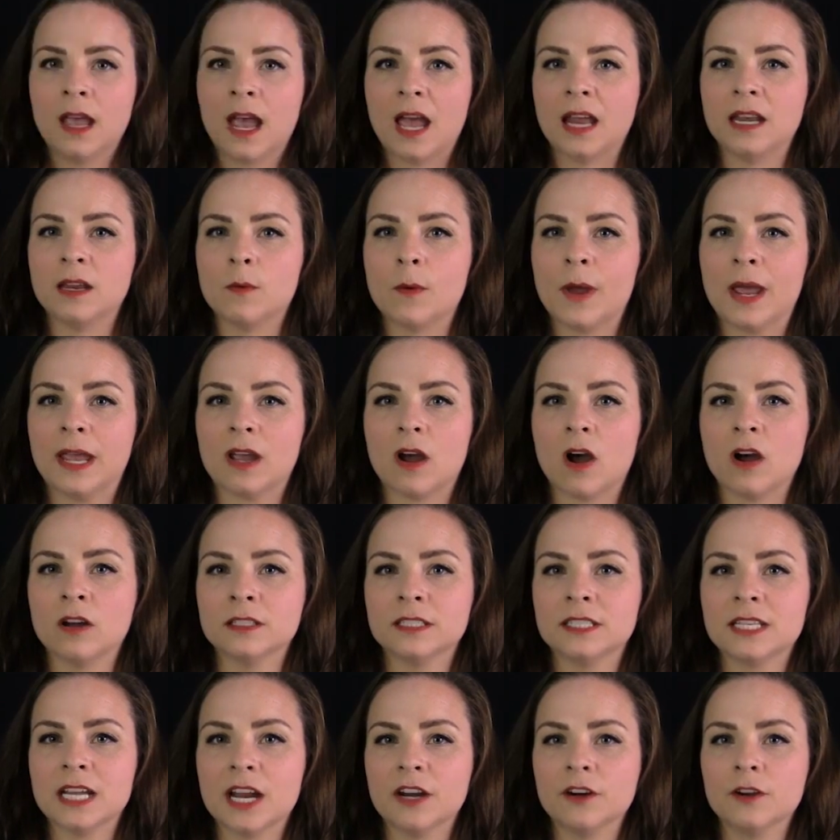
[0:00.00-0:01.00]
Anyway,
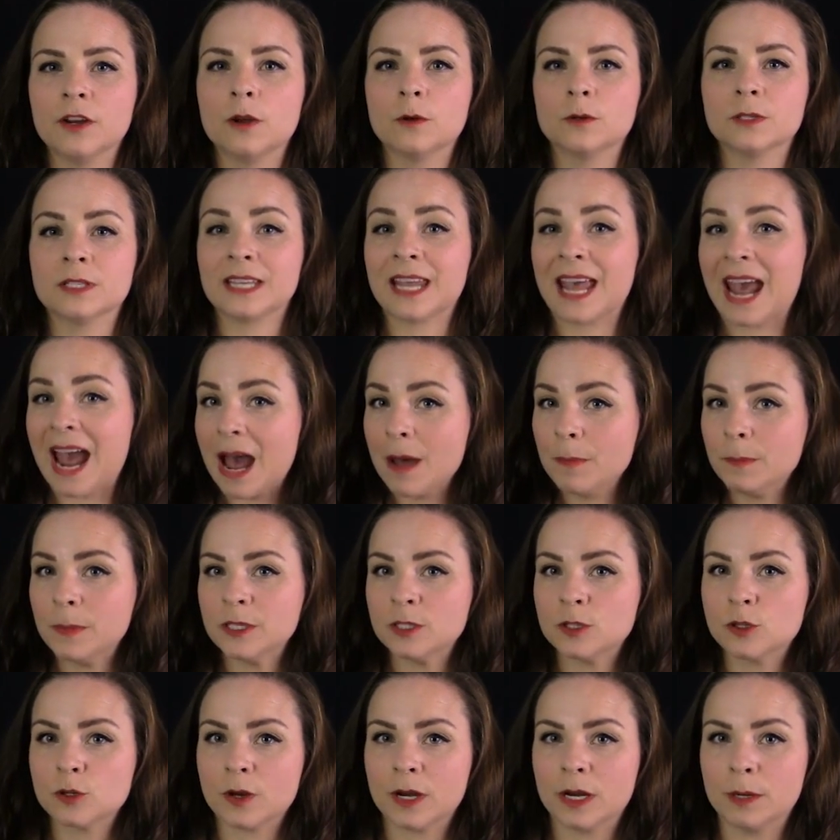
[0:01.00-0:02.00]
Ontario's cap
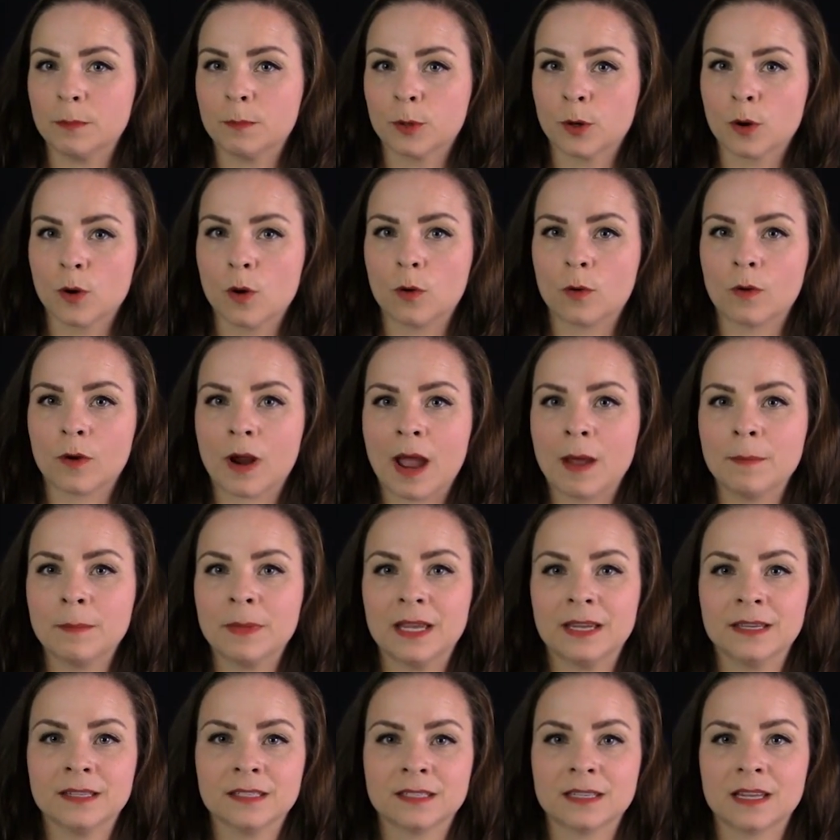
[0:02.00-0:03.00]
and trade program
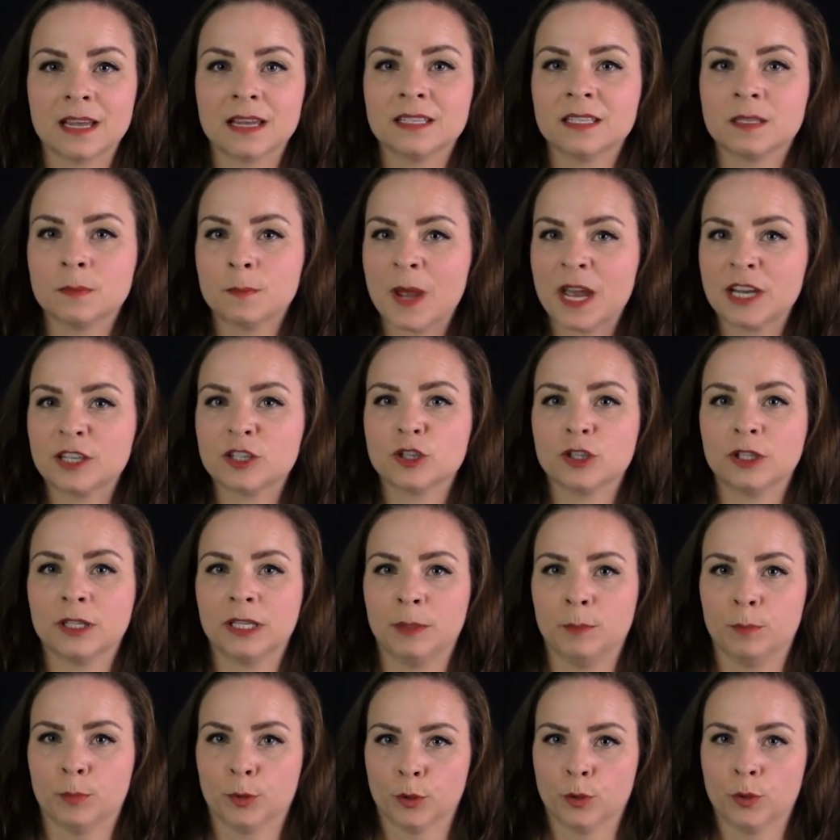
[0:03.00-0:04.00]
is
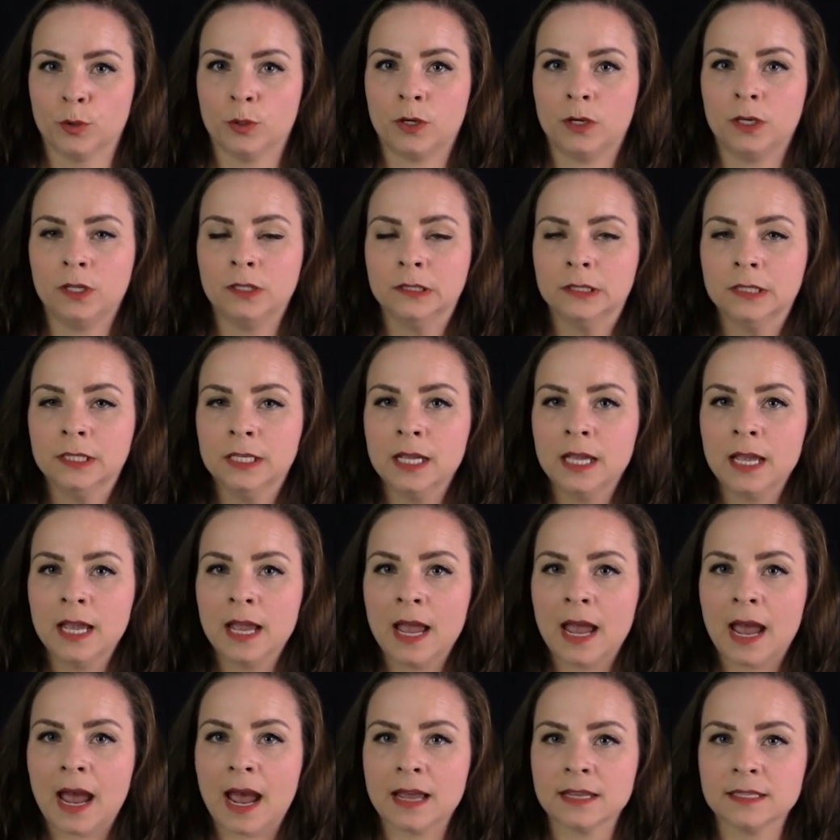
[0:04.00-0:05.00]
especially brutal,
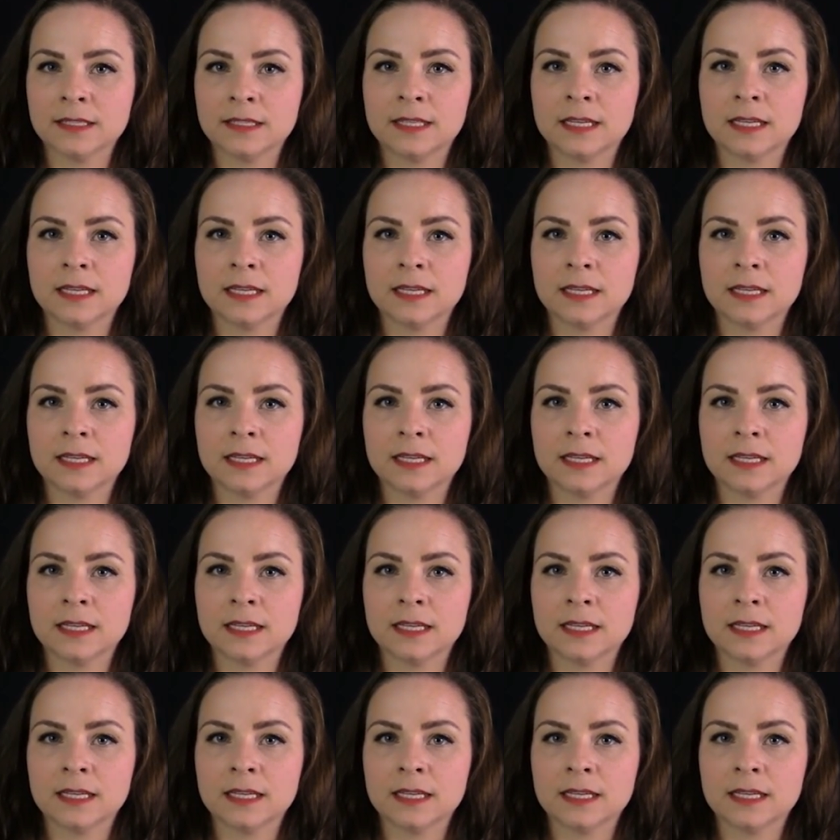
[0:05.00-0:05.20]
as